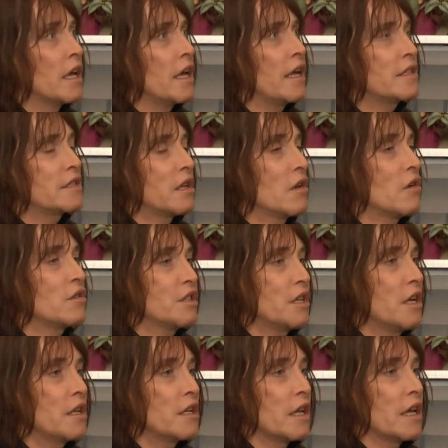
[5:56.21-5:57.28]
it's a long
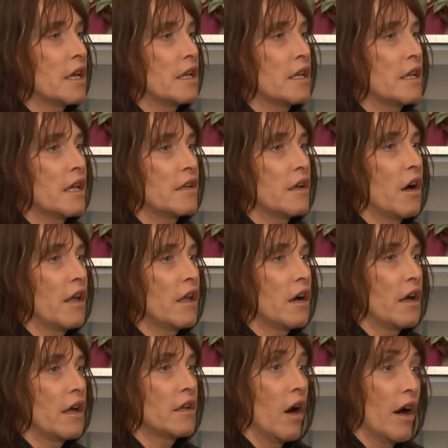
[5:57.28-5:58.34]
journey, and
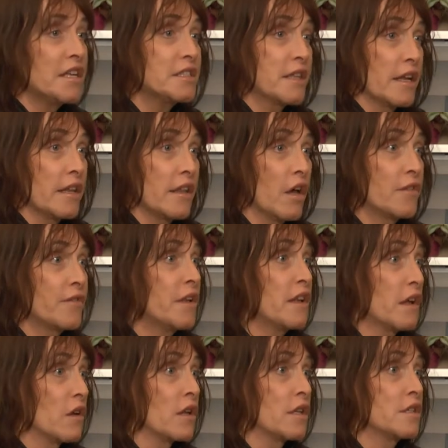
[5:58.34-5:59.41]
I study at the Arthur
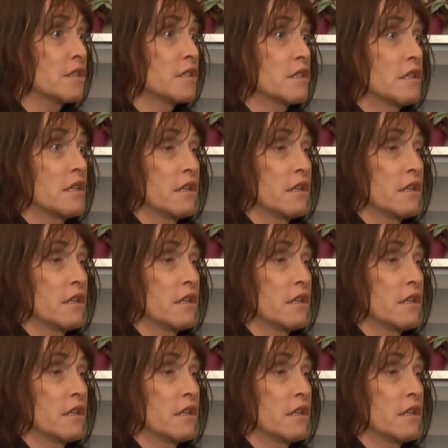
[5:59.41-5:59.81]
College.